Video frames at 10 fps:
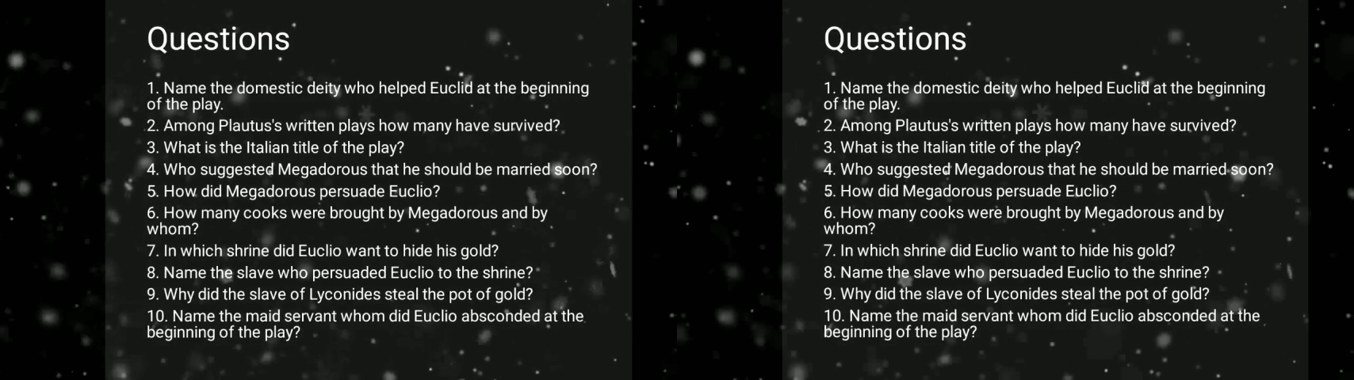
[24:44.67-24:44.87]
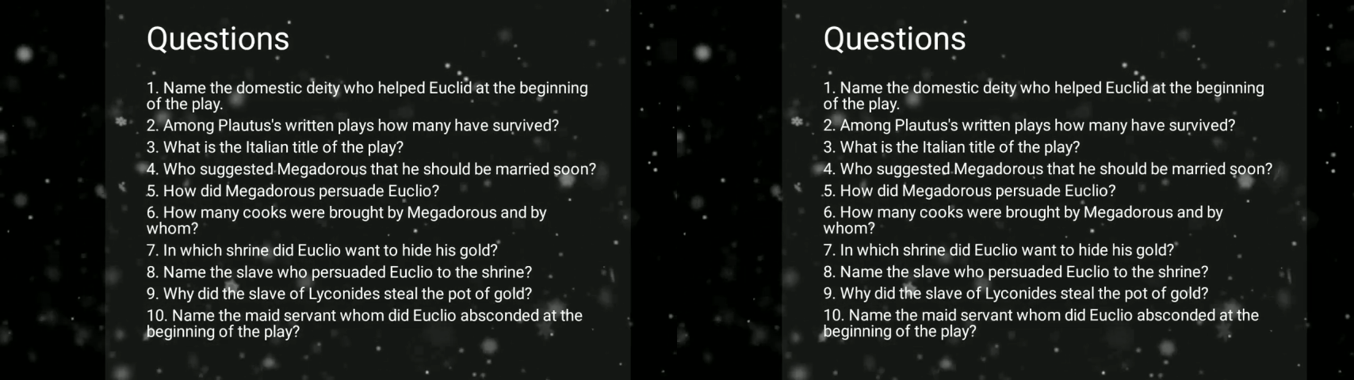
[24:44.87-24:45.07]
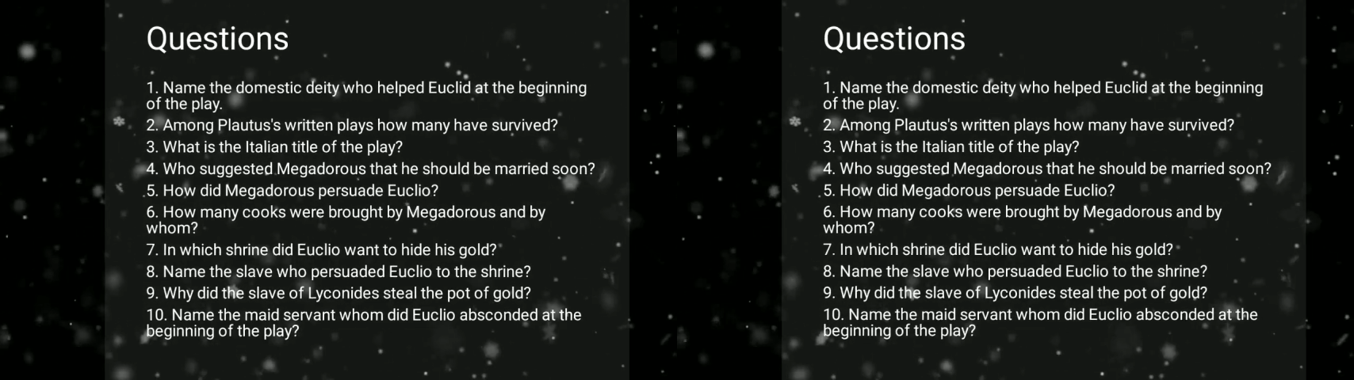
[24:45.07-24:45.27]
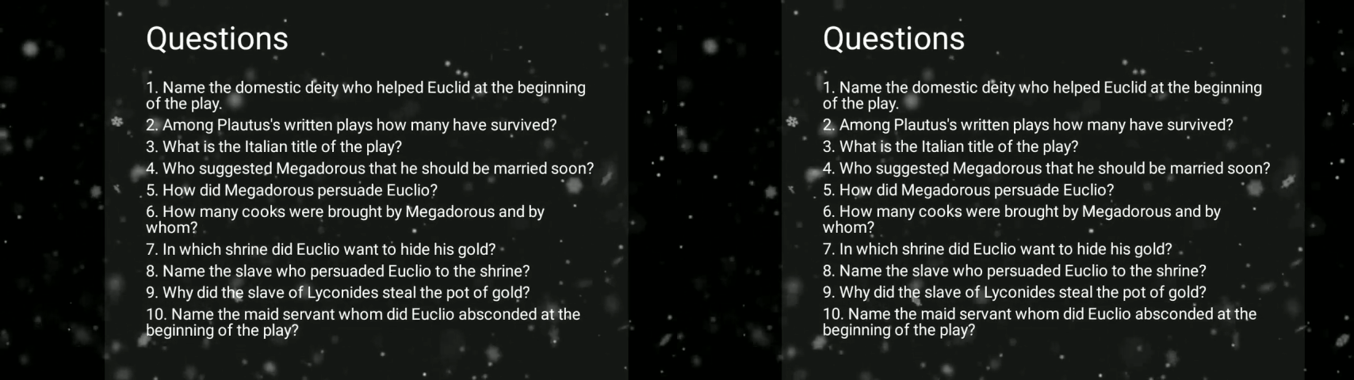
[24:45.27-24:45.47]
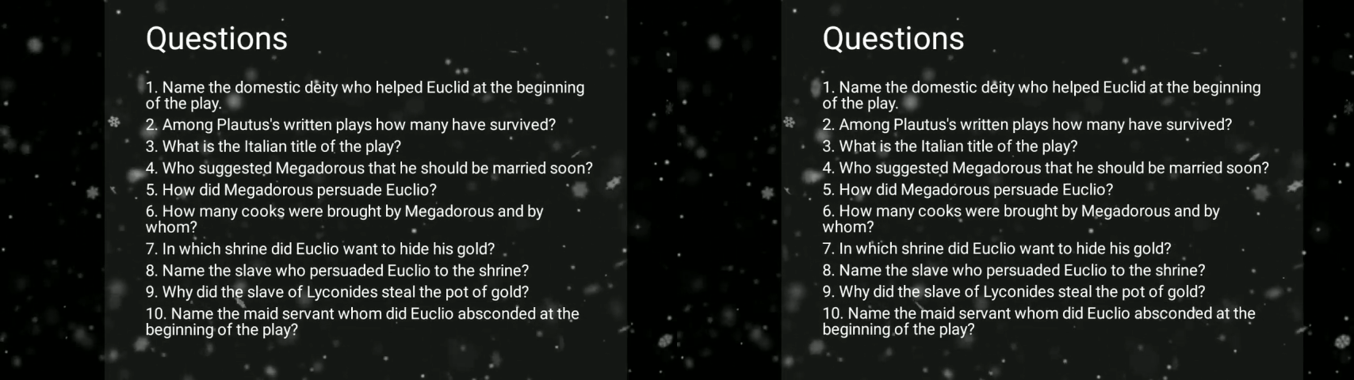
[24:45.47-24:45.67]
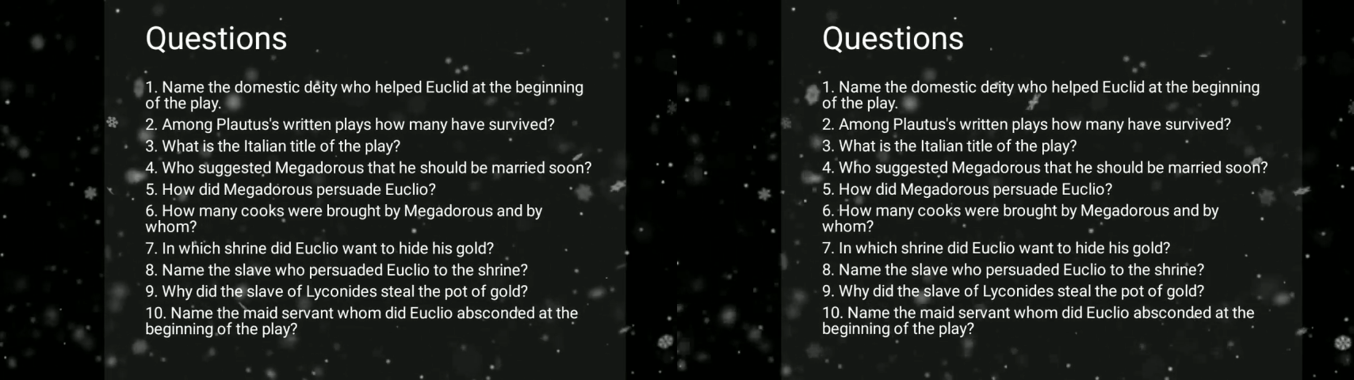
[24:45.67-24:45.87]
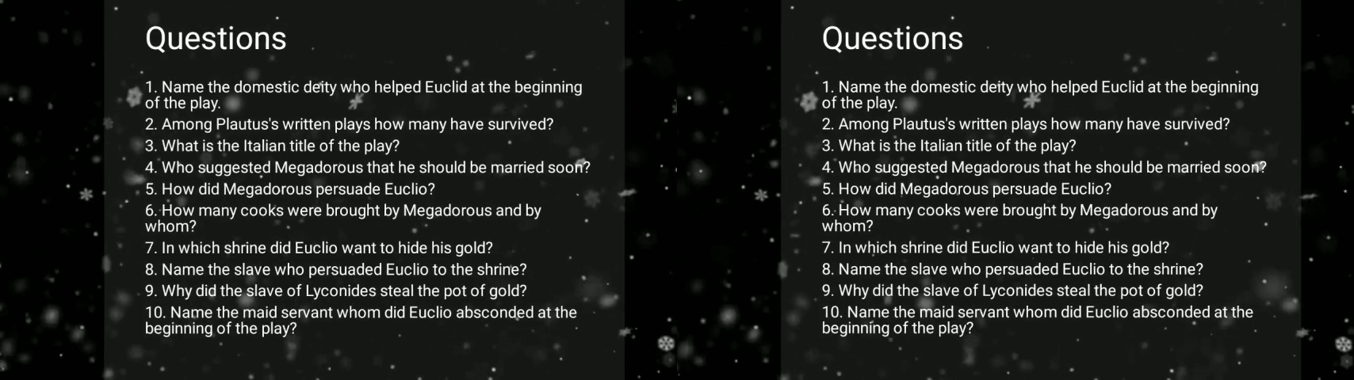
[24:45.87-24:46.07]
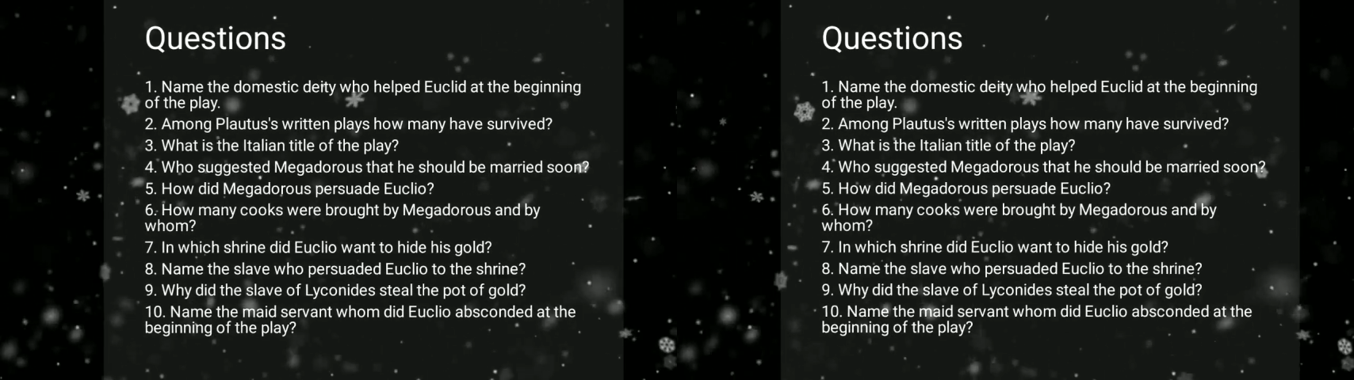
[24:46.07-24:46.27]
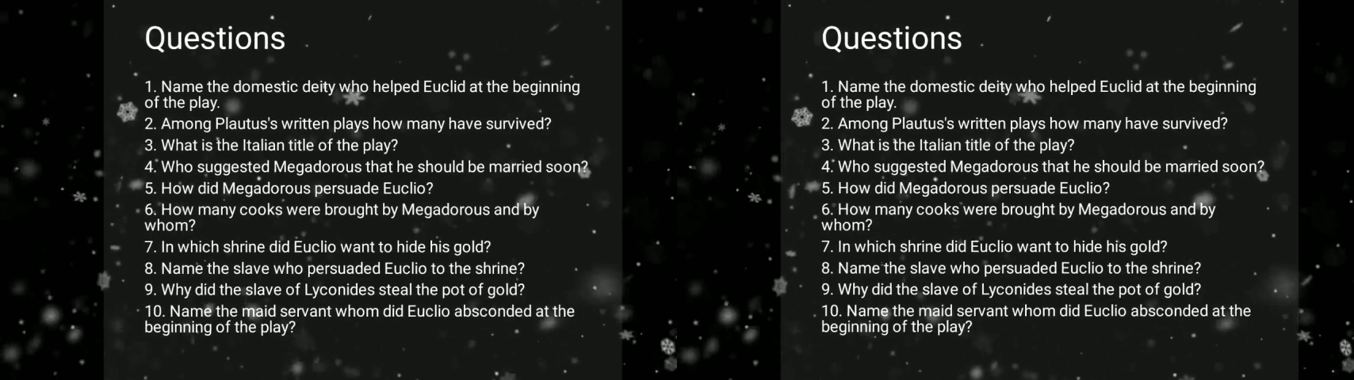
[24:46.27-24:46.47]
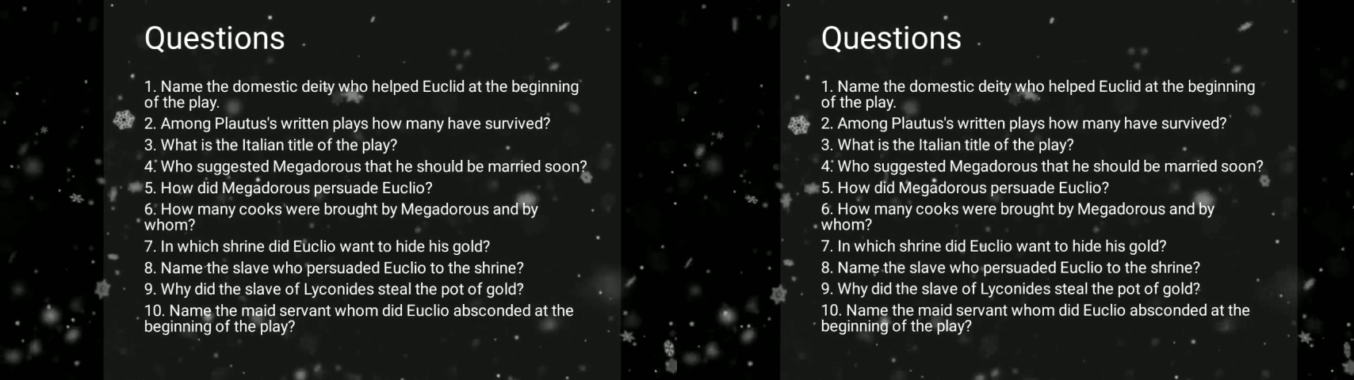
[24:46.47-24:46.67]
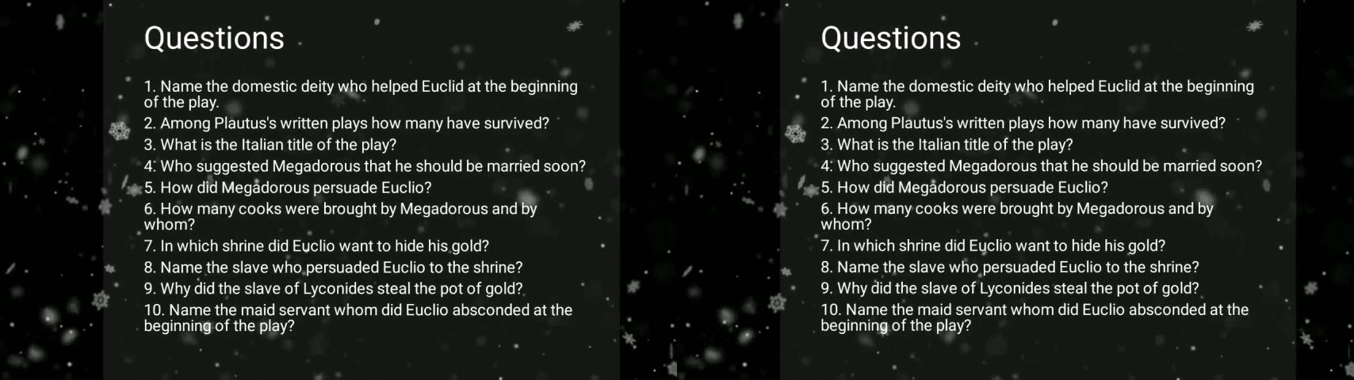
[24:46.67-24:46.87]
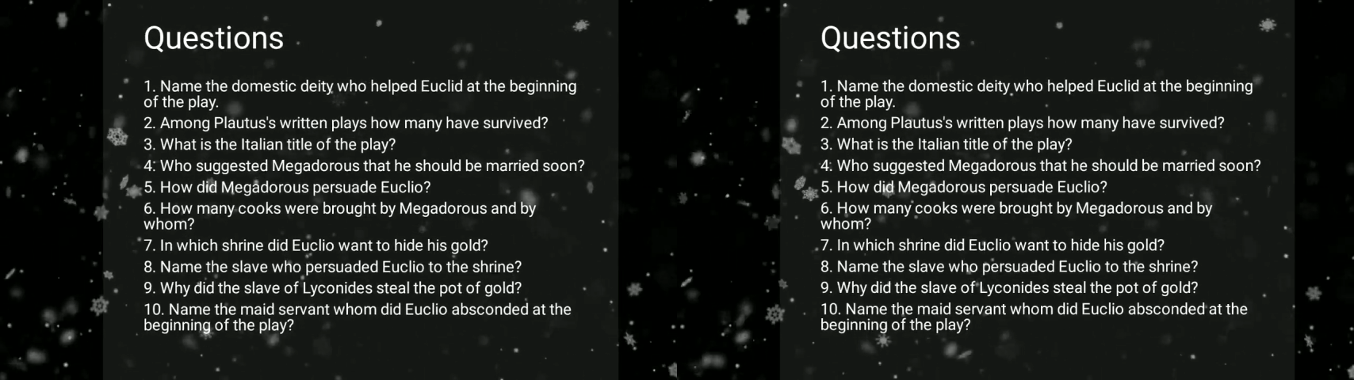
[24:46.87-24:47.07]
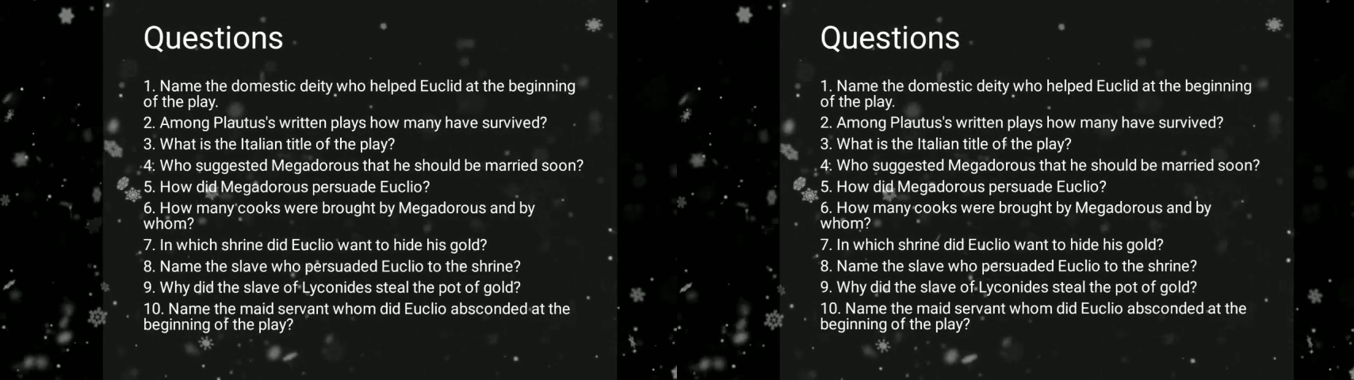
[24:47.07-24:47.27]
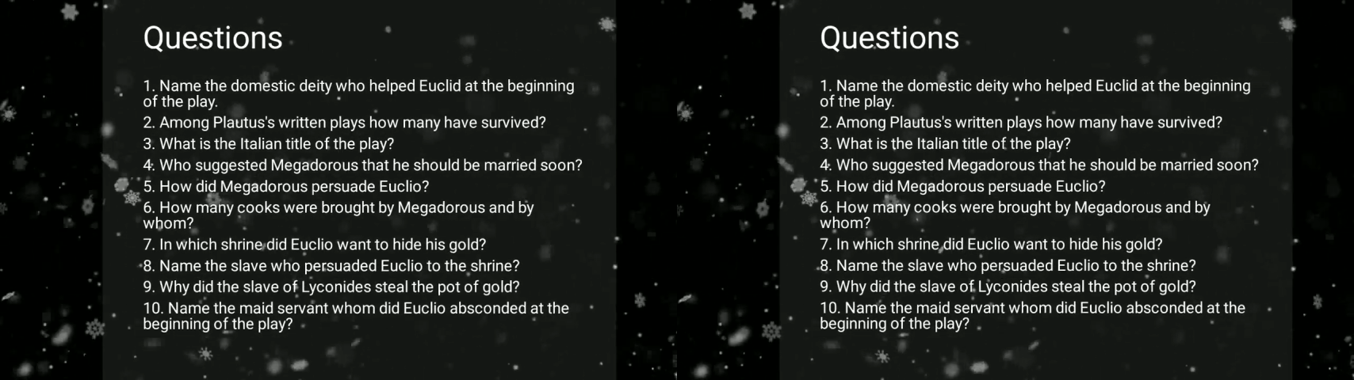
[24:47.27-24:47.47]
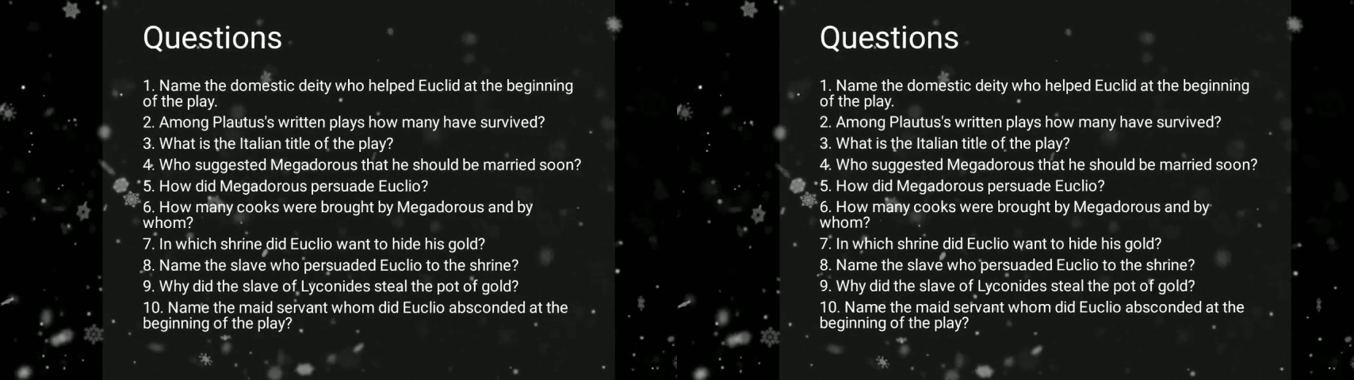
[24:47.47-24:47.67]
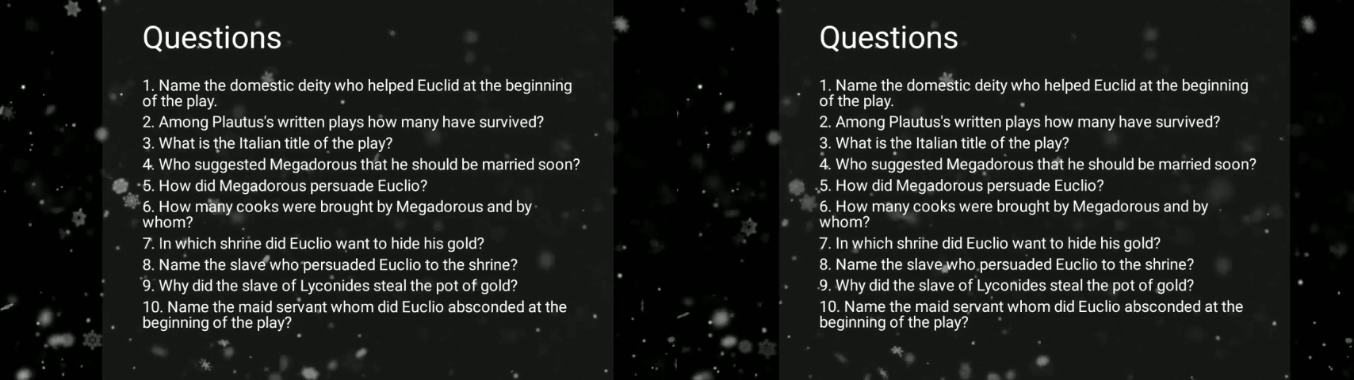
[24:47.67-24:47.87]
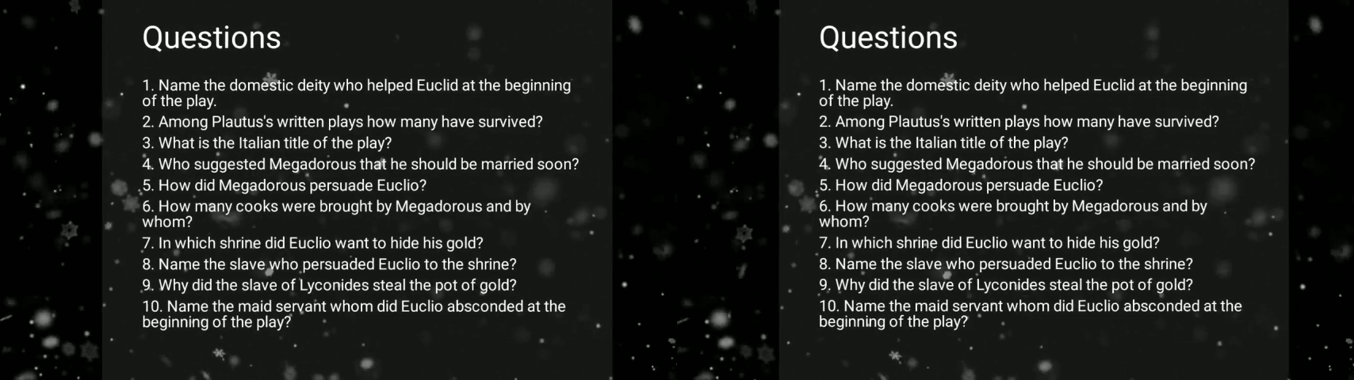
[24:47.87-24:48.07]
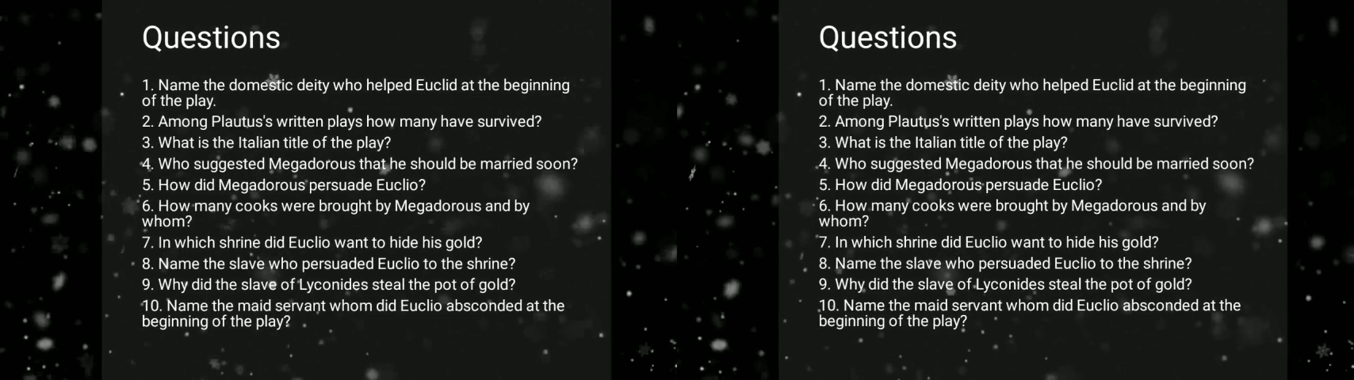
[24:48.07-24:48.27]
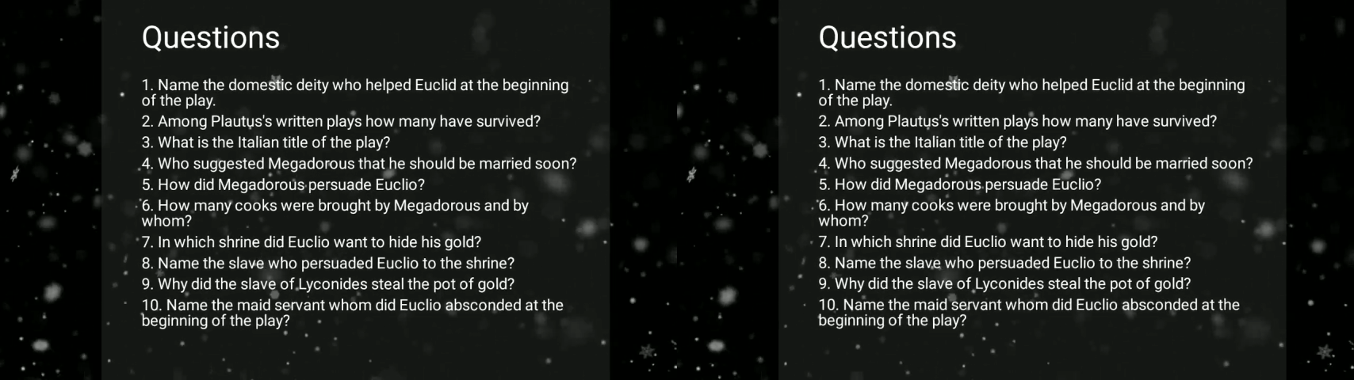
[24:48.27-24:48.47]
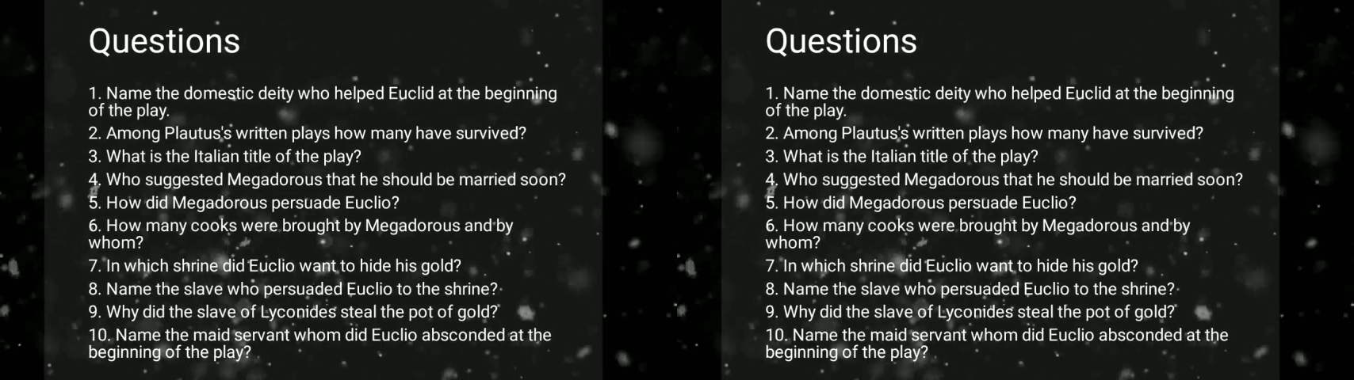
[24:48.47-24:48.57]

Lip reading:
(no speaker visible)